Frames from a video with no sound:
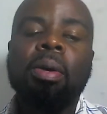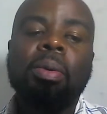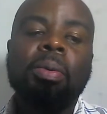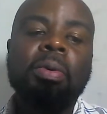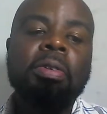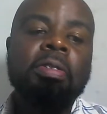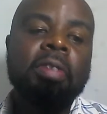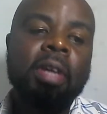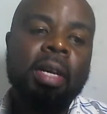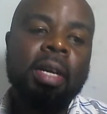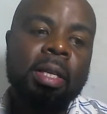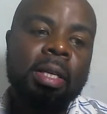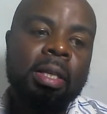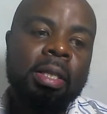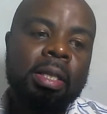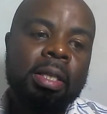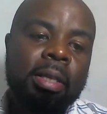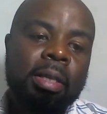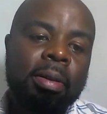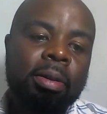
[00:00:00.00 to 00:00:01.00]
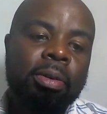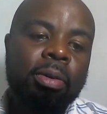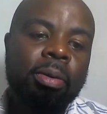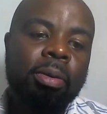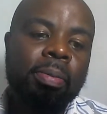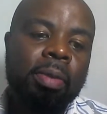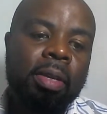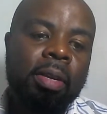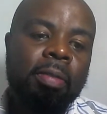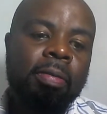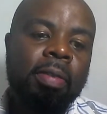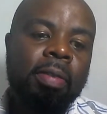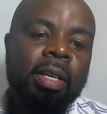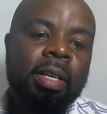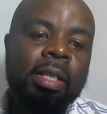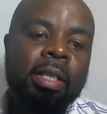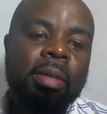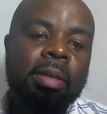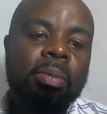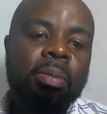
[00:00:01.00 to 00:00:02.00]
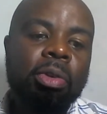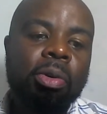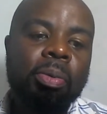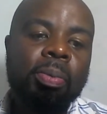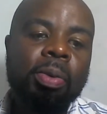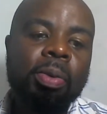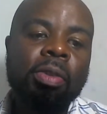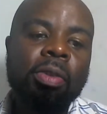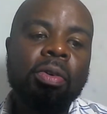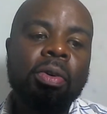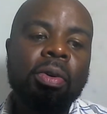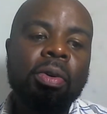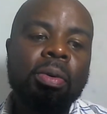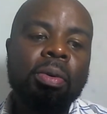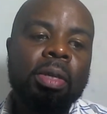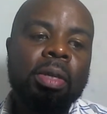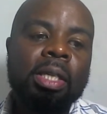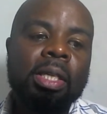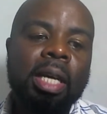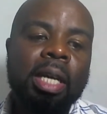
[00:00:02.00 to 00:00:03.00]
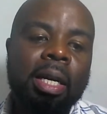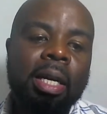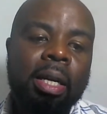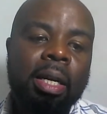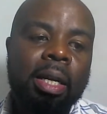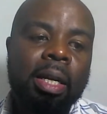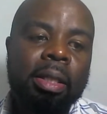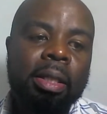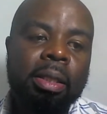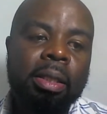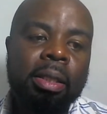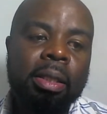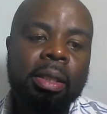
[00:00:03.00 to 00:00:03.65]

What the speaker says: Which are these symptoms? The first symptom is always sadness.